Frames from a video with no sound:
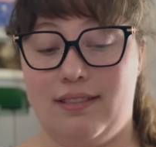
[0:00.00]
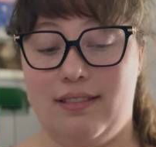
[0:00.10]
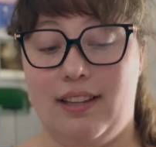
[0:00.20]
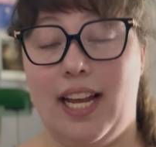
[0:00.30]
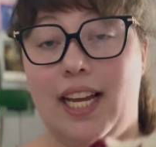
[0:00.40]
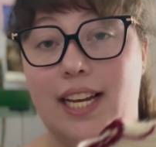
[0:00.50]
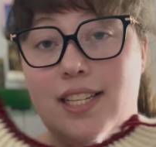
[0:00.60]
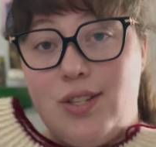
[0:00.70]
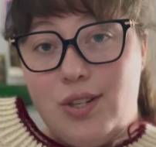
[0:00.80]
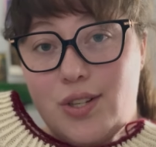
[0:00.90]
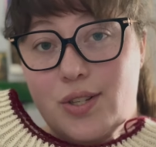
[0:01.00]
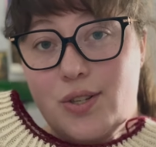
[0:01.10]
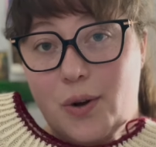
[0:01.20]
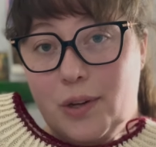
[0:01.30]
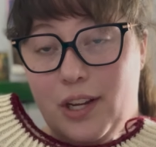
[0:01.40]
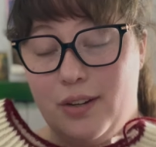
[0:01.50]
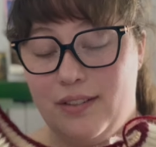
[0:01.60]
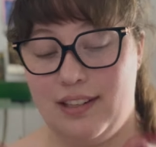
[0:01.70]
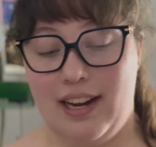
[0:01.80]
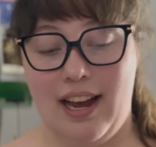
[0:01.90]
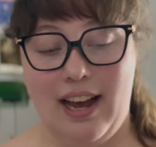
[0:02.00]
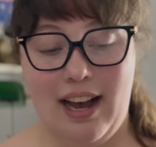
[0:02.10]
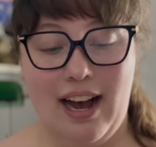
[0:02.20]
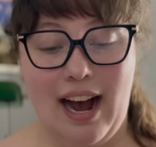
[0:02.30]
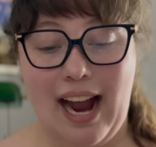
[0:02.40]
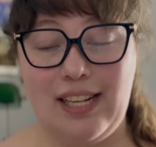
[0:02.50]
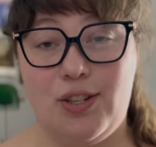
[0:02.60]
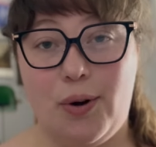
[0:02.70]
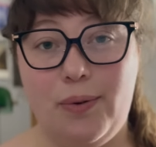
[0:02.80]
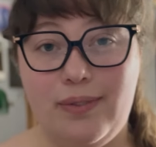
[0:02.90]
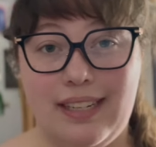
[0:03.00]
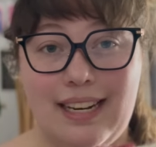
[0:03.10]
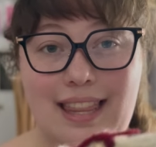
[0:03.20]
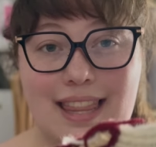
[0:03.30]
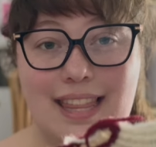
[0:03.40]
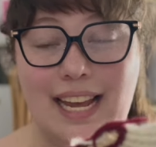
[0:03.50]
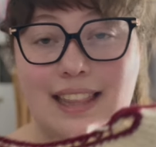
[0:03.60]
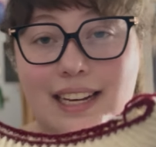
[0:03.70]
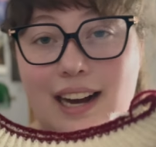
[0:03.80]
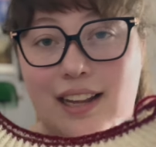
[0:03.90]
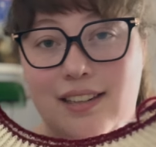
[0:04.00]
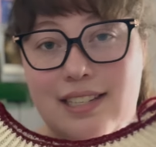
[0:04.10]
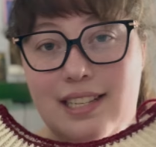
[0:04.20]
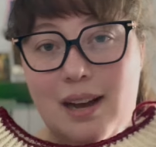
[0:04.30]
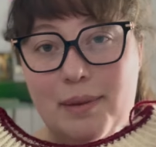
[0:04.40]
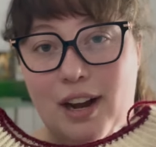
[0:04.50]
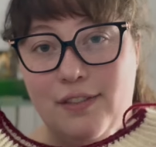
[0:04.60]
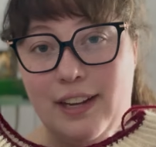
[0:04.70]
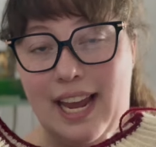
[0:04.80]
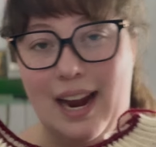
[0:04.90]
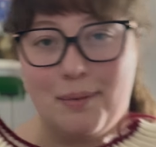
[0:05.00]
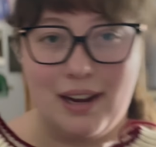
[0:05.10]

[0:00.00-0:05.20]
Like, it's just so cute. I don't think the color is coming off on camera.